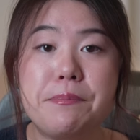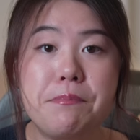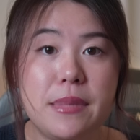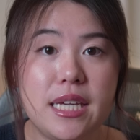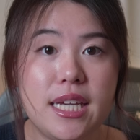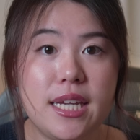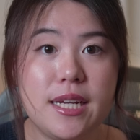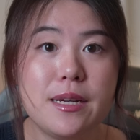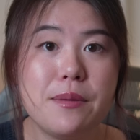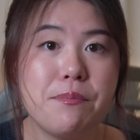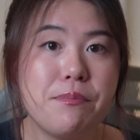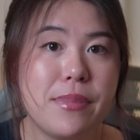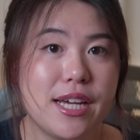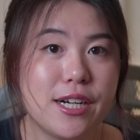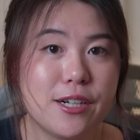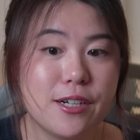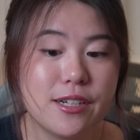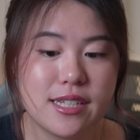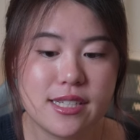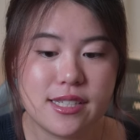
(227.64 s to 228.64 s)
mean
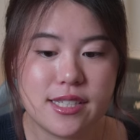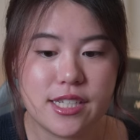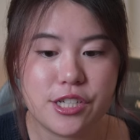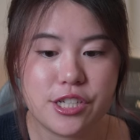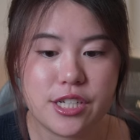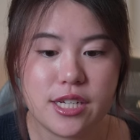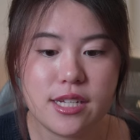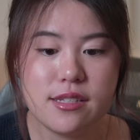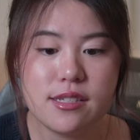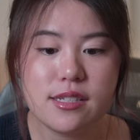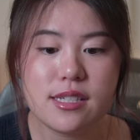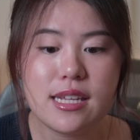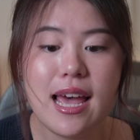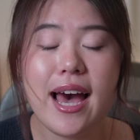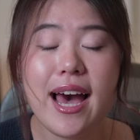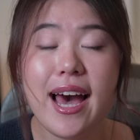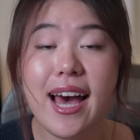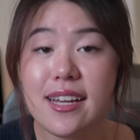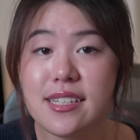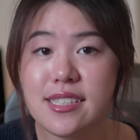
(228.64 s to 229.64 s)
better decisions.
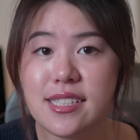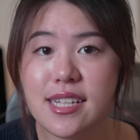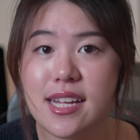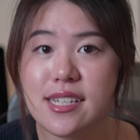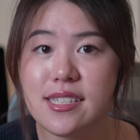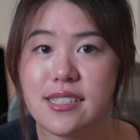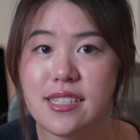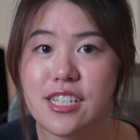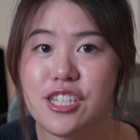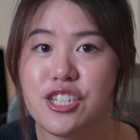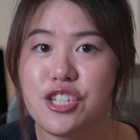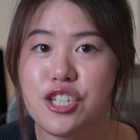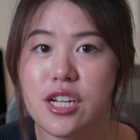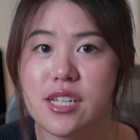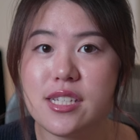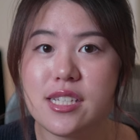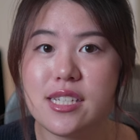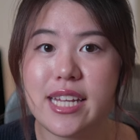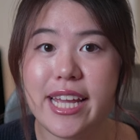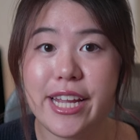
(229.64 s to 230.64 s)
Access is
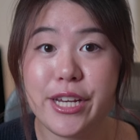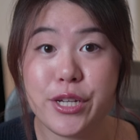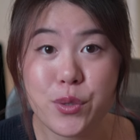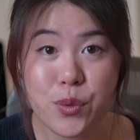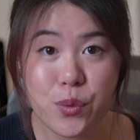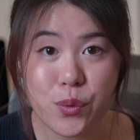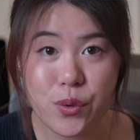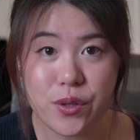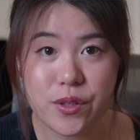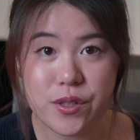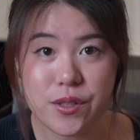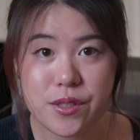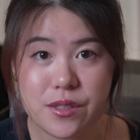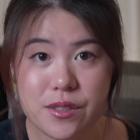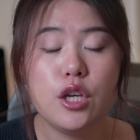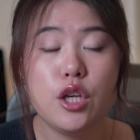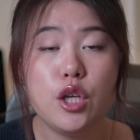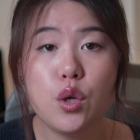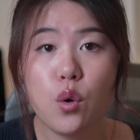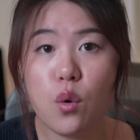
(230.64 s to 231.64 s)
just a tool.
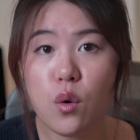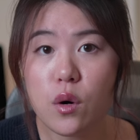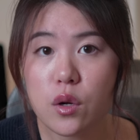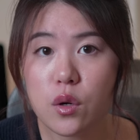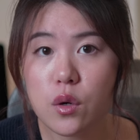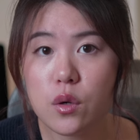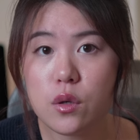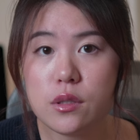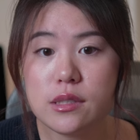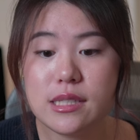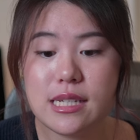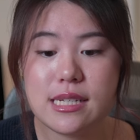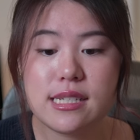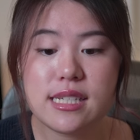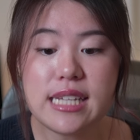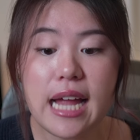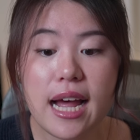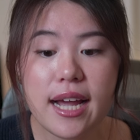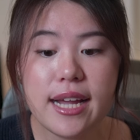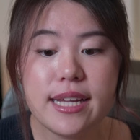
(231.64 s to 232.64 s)
Your goal
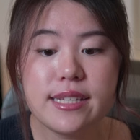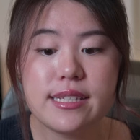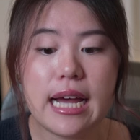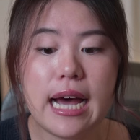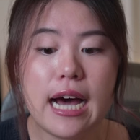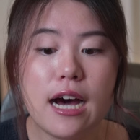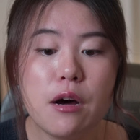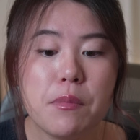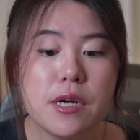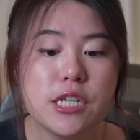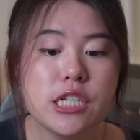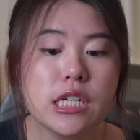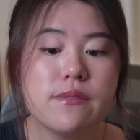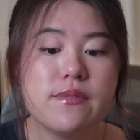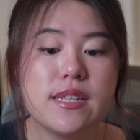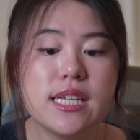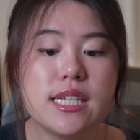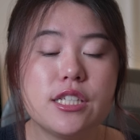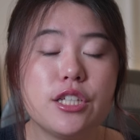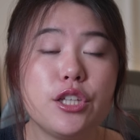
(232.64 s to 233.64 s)
decides how much
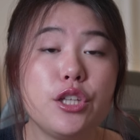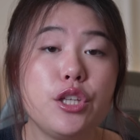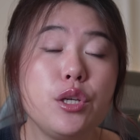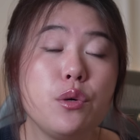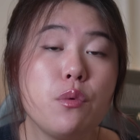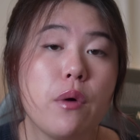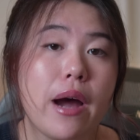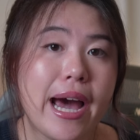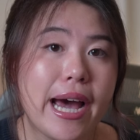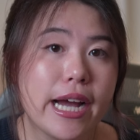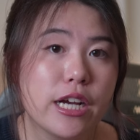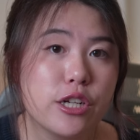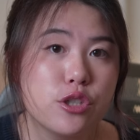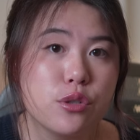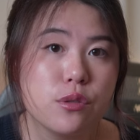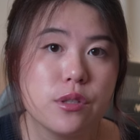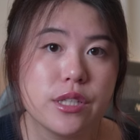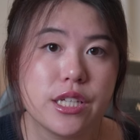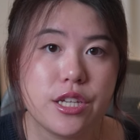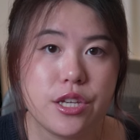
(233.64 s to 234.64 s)
of this you actually